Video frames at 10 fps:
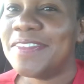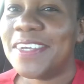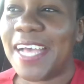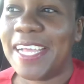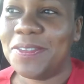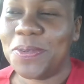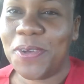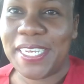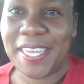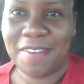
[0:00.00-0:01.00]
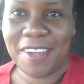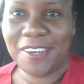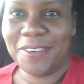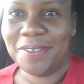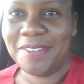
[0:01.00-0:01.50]
So guys, we're going
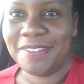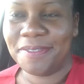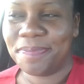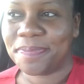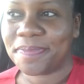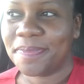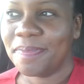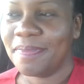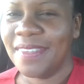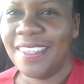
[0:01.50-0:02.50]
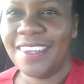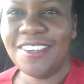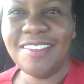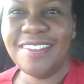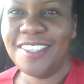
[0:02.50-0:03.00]
Devano's, you know,
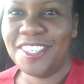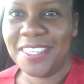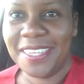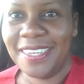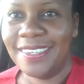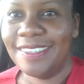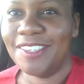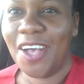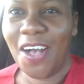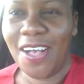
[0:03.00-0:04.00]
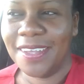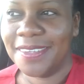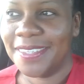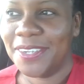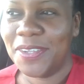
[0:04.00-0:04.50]
just to chill, talk,
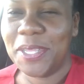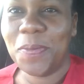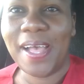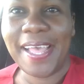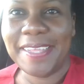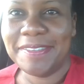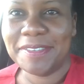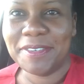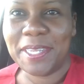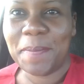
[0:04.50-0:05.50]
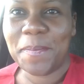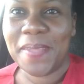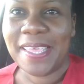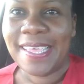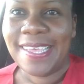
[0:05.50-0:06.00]
you know, you want ice cream.
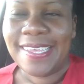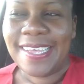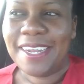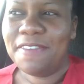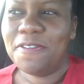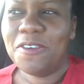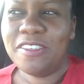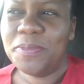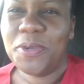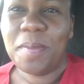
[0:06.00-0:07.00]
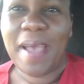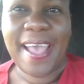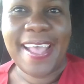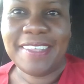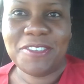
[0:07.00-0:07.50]
And of course, I'm going to buy
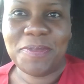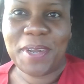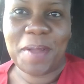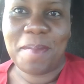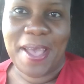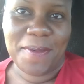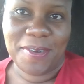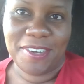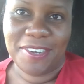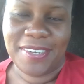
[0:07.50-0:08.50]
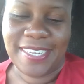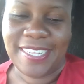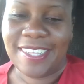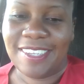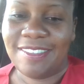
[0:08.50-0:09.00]
ice cream and not buy one and none either.